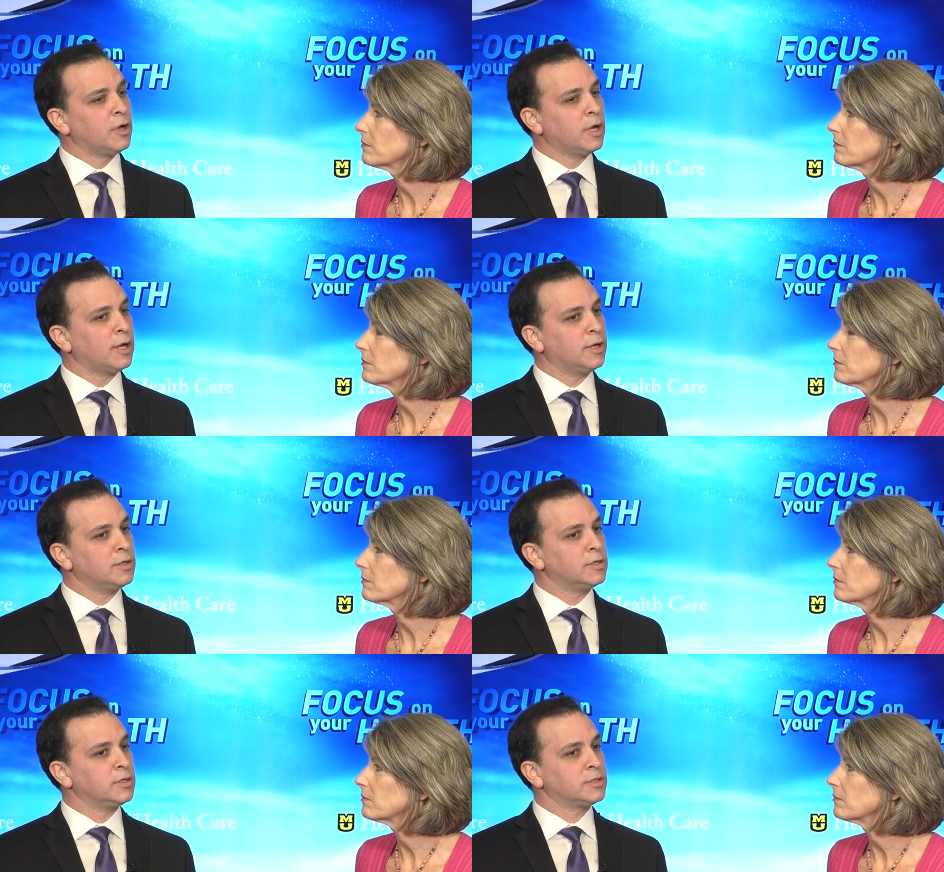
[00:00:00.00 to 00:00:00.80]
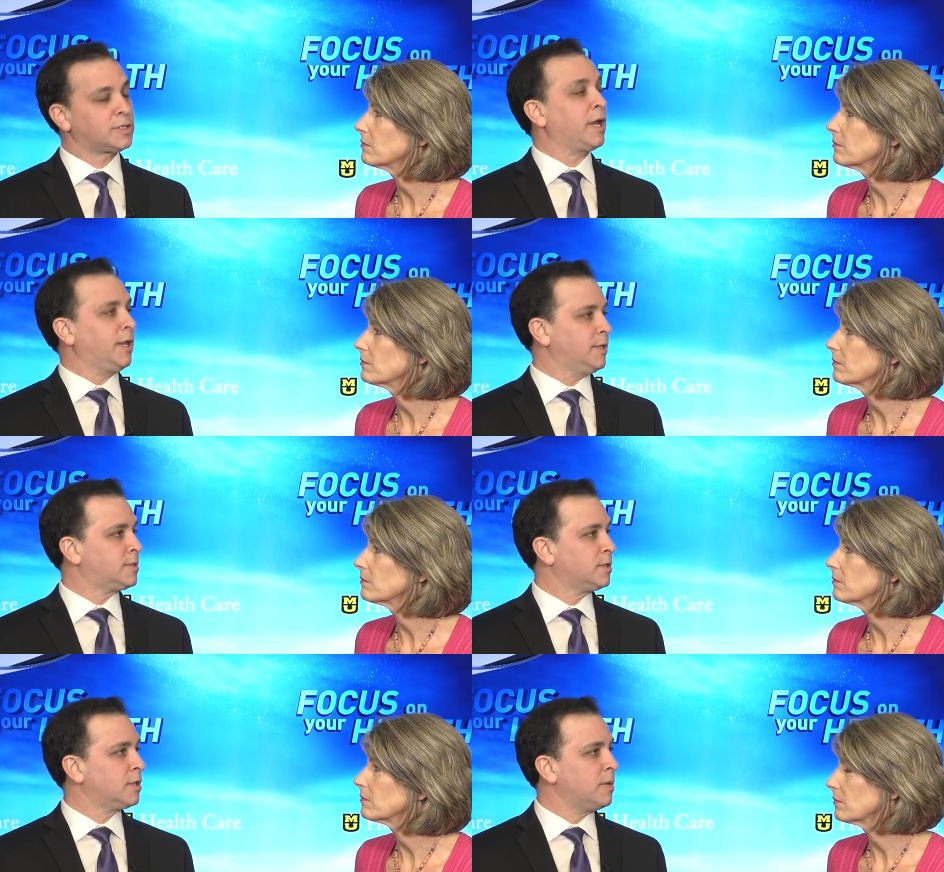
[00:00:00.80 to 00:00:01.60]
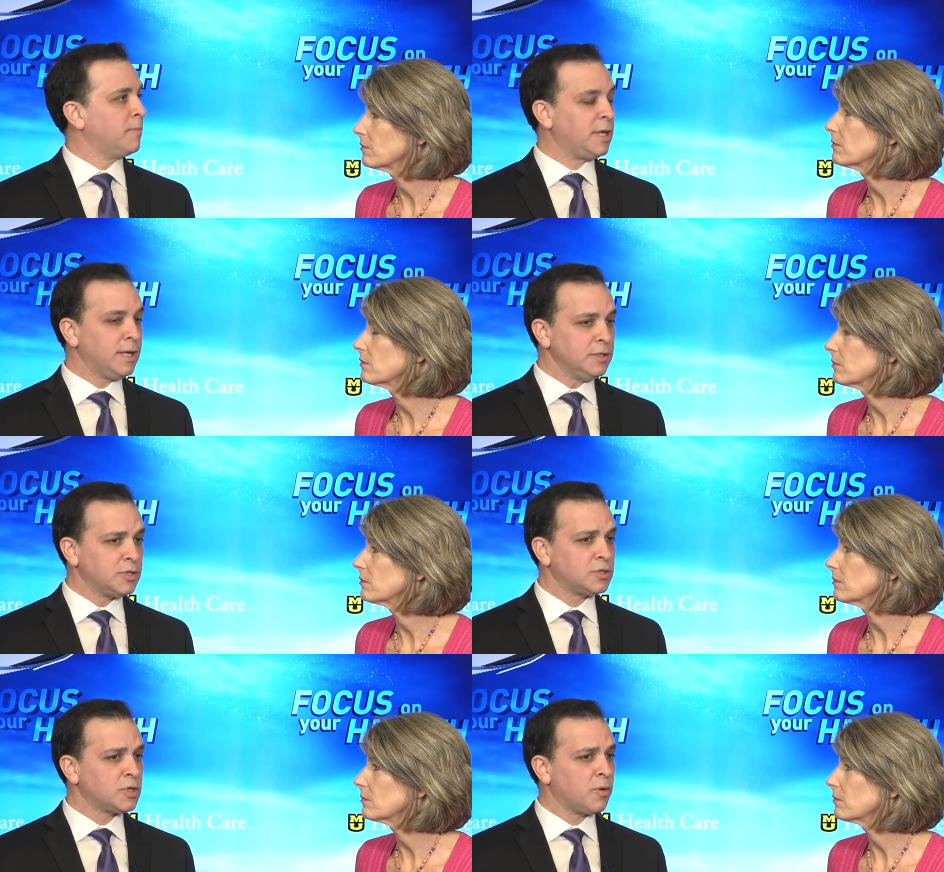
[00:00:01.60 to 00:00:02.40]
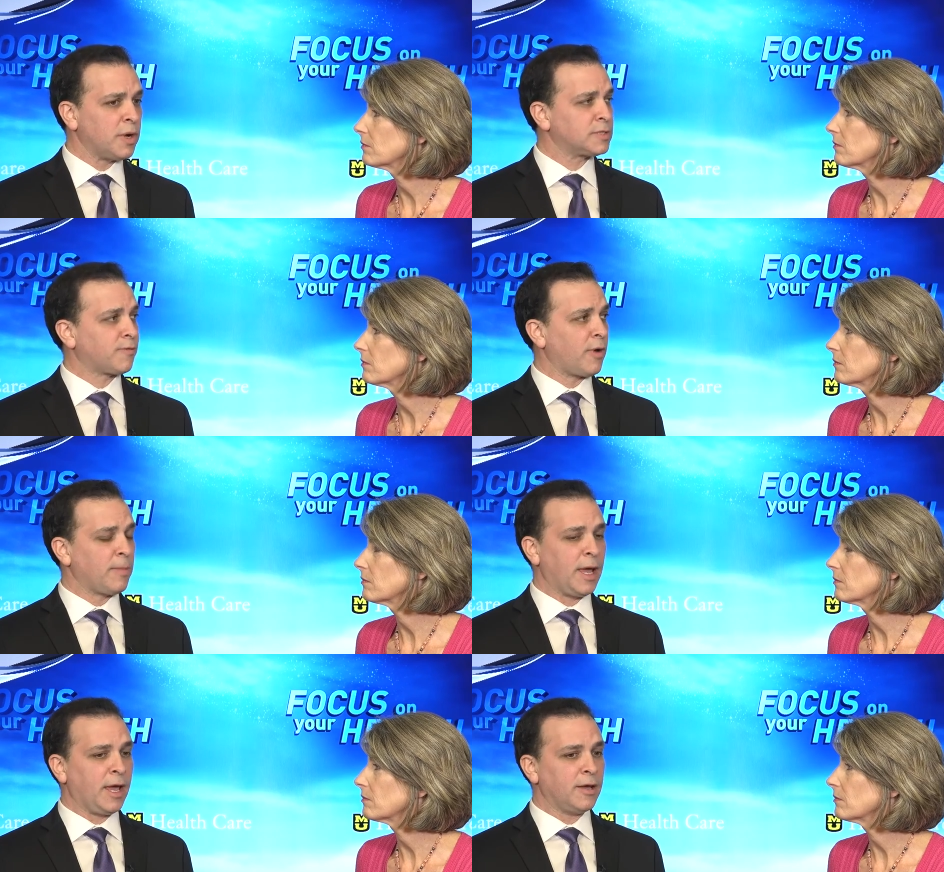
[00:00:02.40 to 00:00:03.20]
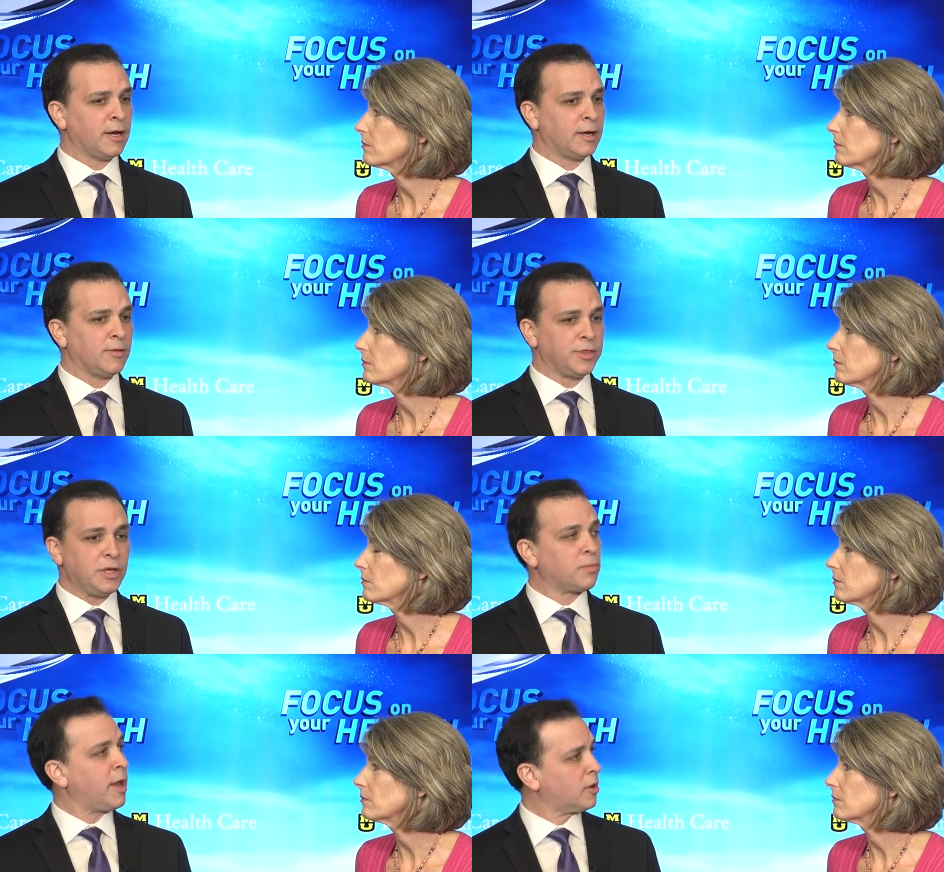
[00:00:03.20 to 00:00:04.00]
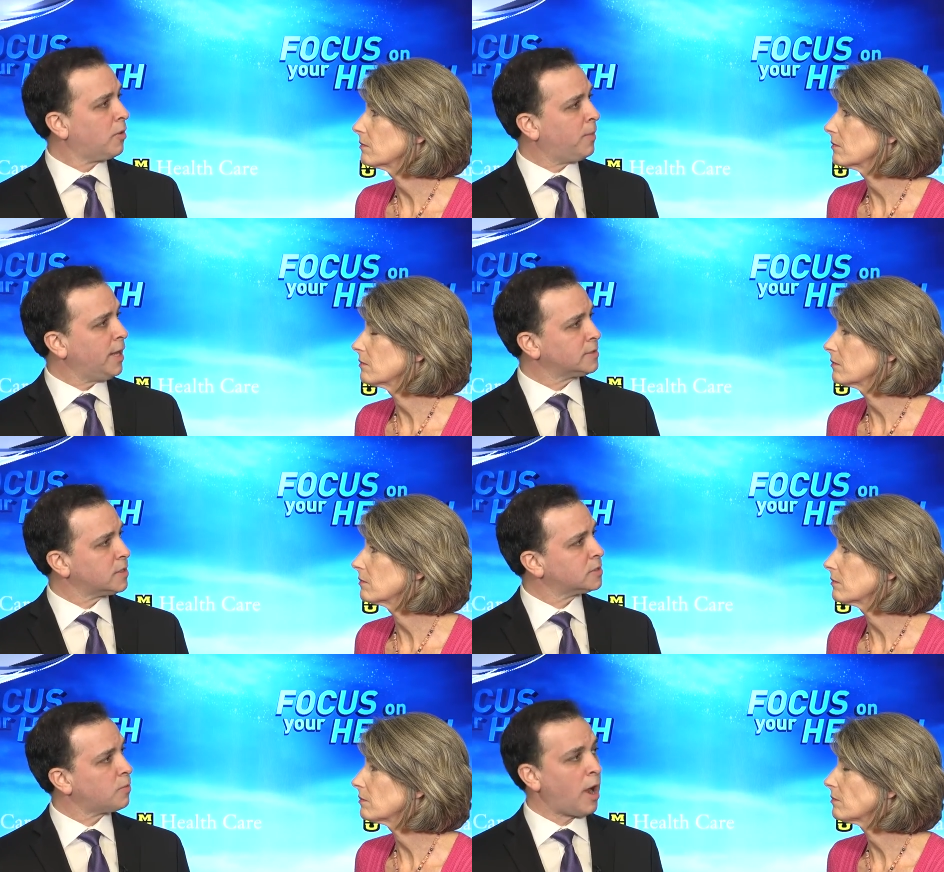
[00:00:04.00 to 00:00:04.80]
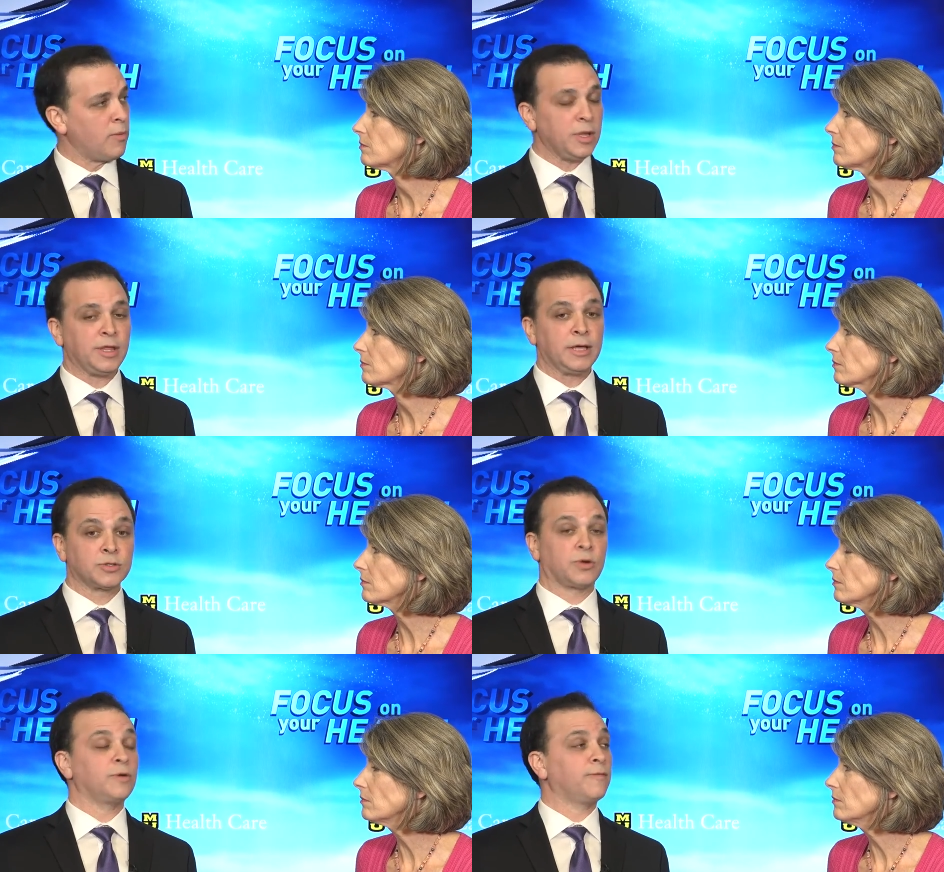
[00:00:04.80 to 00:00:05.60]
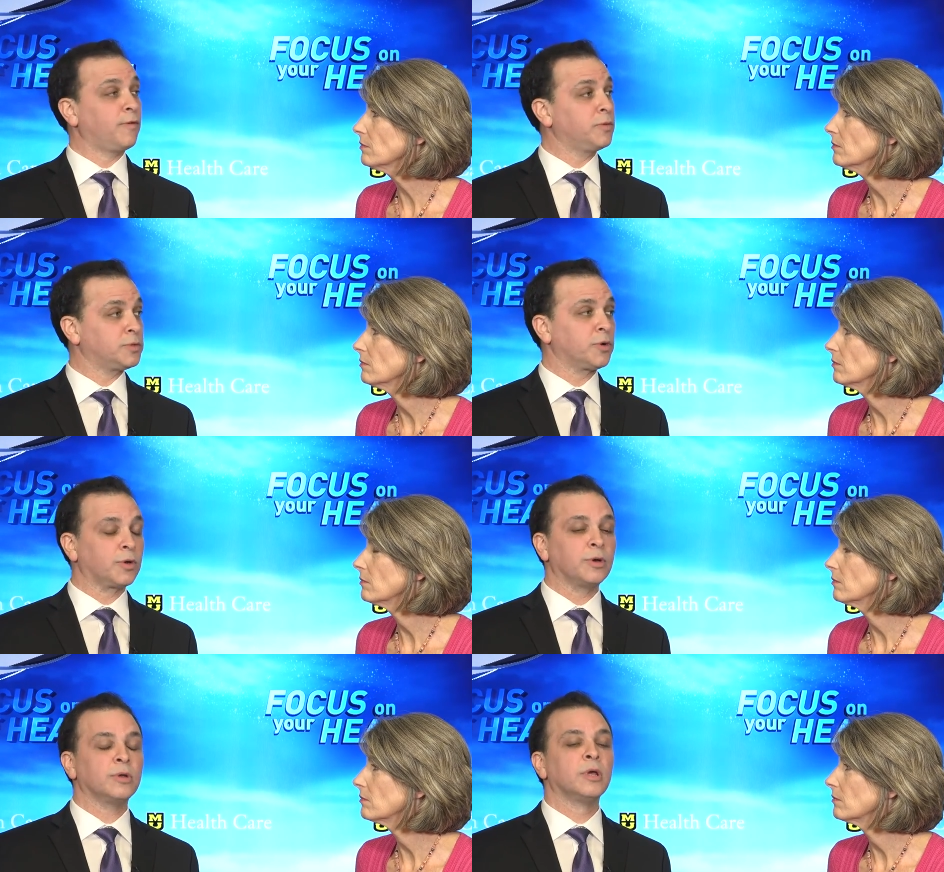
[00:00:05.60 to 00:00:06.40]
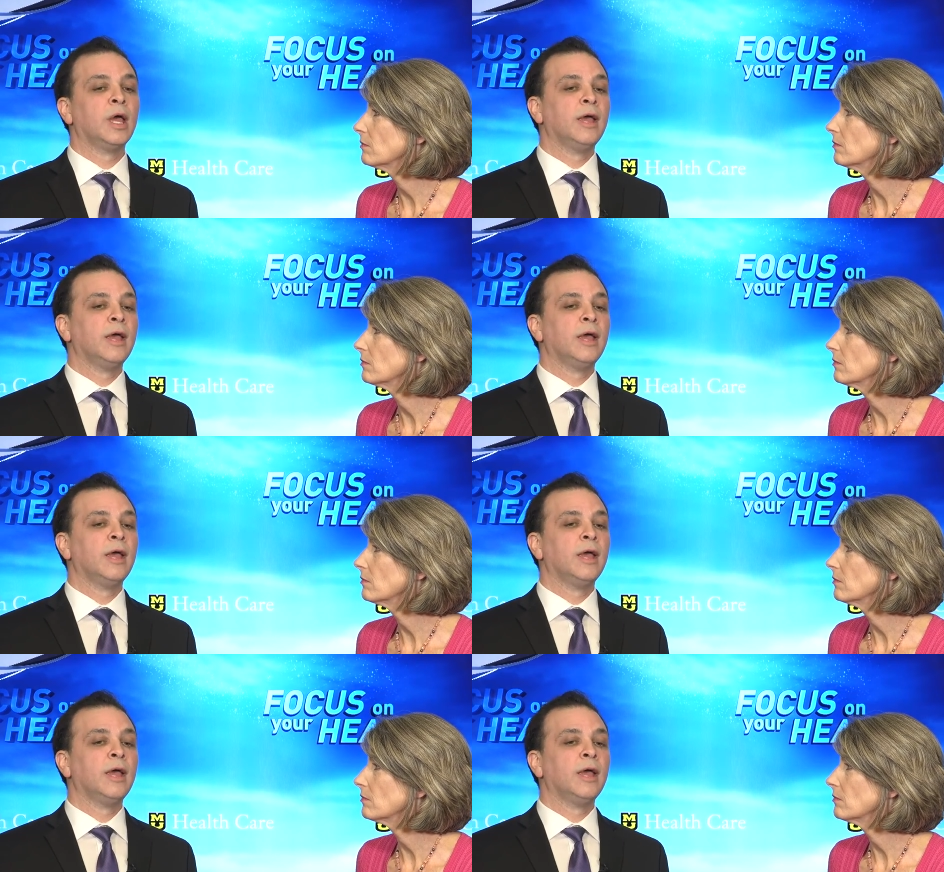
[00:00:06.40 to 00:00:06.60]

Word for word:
Speaker 1: uh, studies that begin to show us from a uh, theoretical basis why we think certain foods are good,